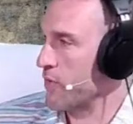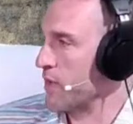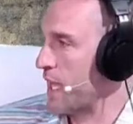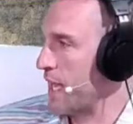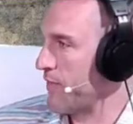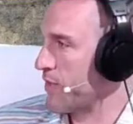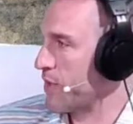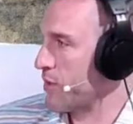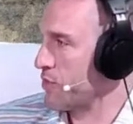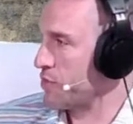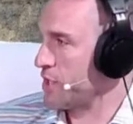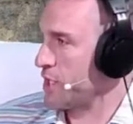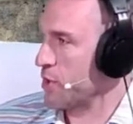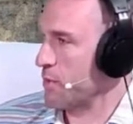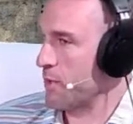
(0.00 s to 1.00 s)
for life
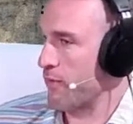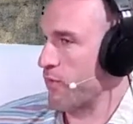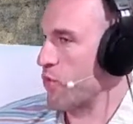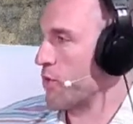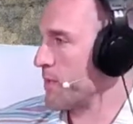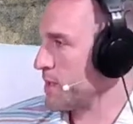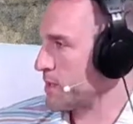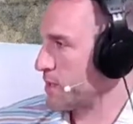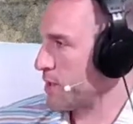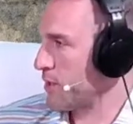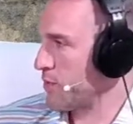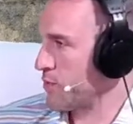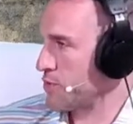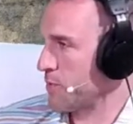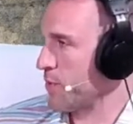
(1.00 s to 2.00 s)
coaching or performance
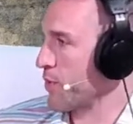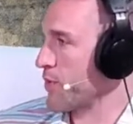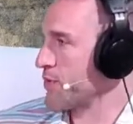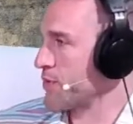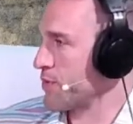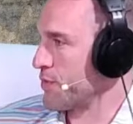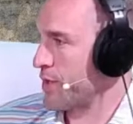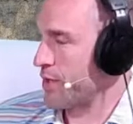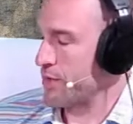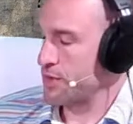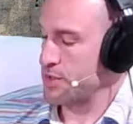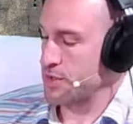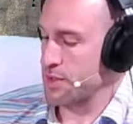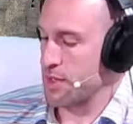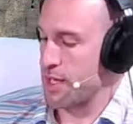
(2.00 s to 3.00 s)
coach or personal
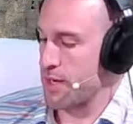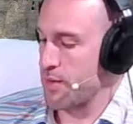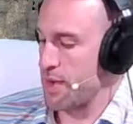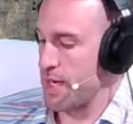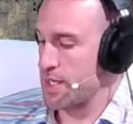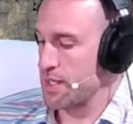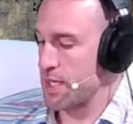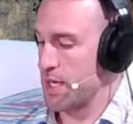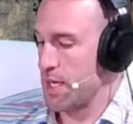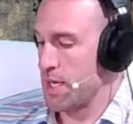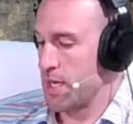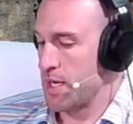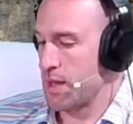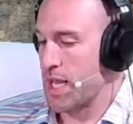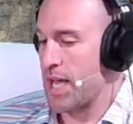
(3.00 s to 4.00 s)
coach. There's a lot of ways.
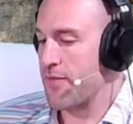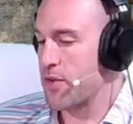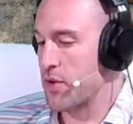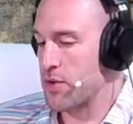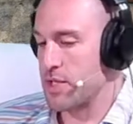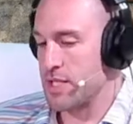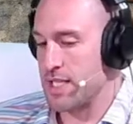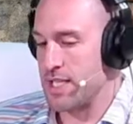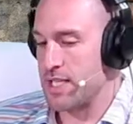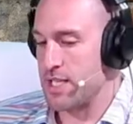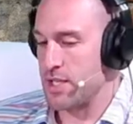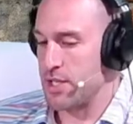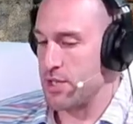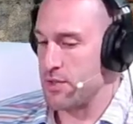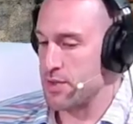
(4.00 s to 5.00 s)
Life coach is
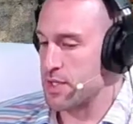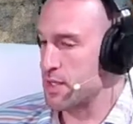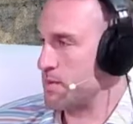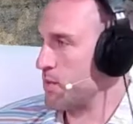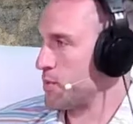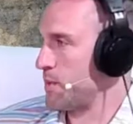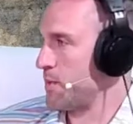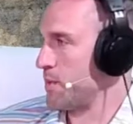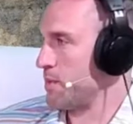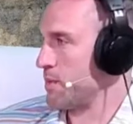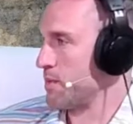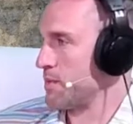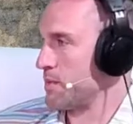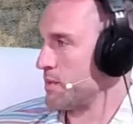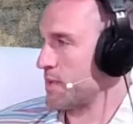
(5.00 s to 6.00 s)
easy to use because most
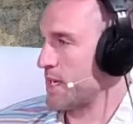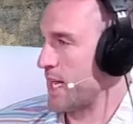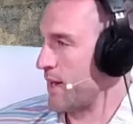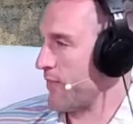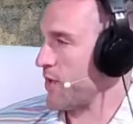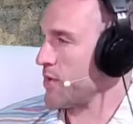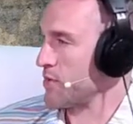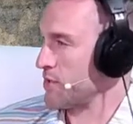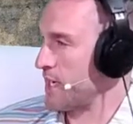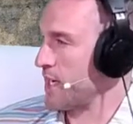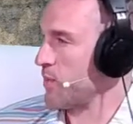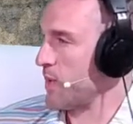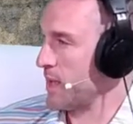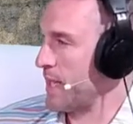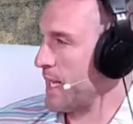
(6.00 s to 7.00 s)
people kind of
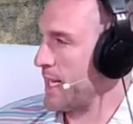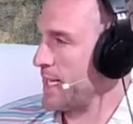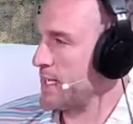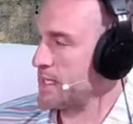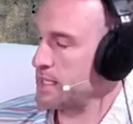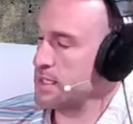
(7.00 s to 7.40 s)
understand what that is.